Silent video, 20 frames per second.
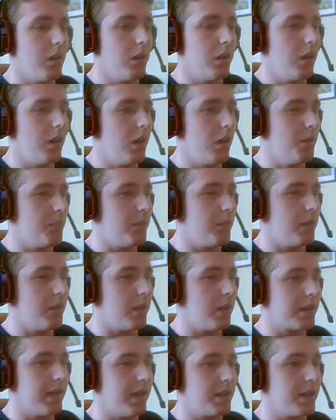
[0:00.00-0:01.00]
Um,
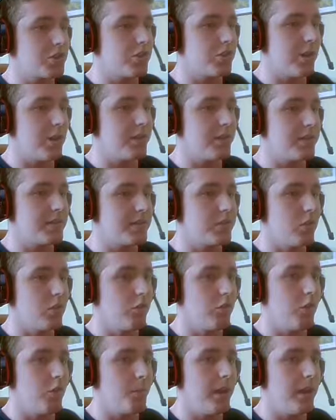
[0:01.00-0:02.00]
okay, let's try this
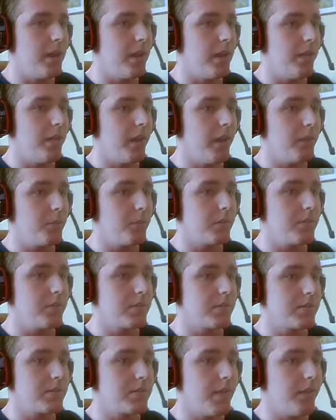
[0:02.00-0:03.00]
door up here then,
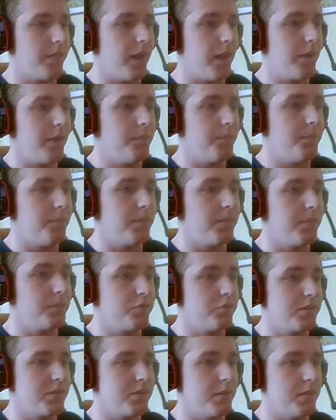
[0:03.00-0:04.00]
because that, I
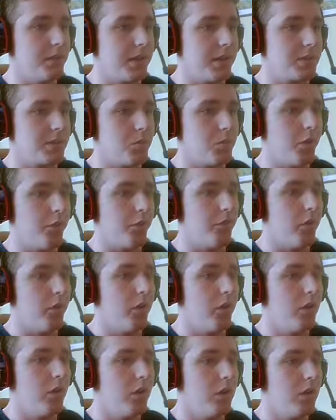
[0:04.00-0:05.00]
presume that's what it's
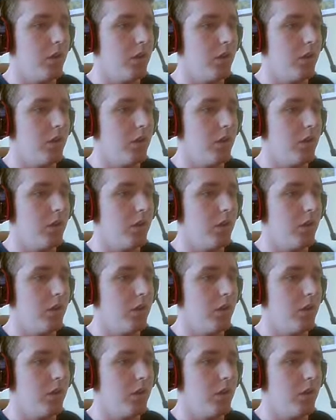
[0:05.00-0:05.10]
for.